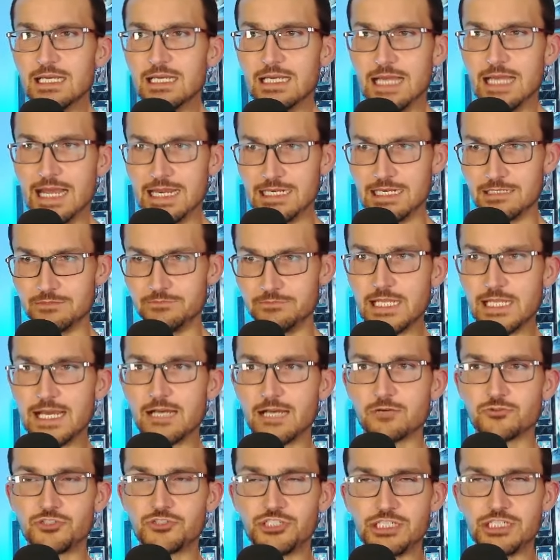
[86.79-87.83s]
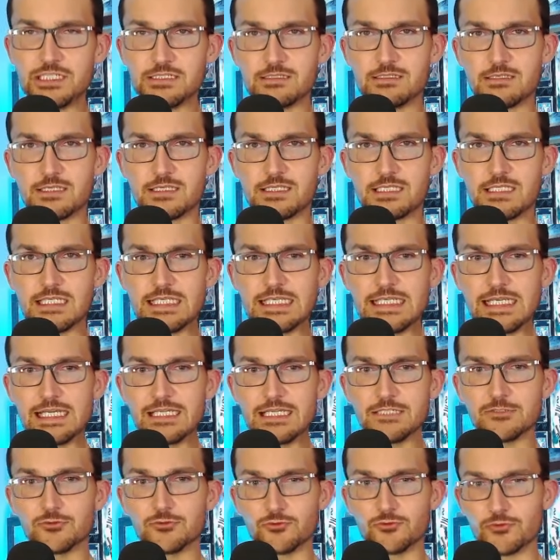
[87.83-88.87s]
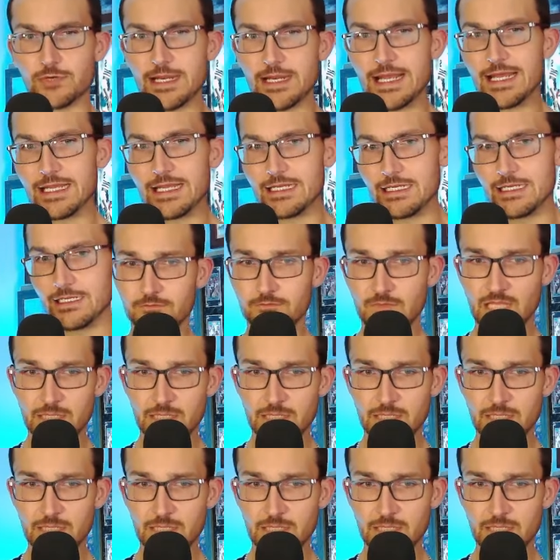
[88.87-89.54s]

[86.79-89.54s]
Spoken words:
and how she's seeing red.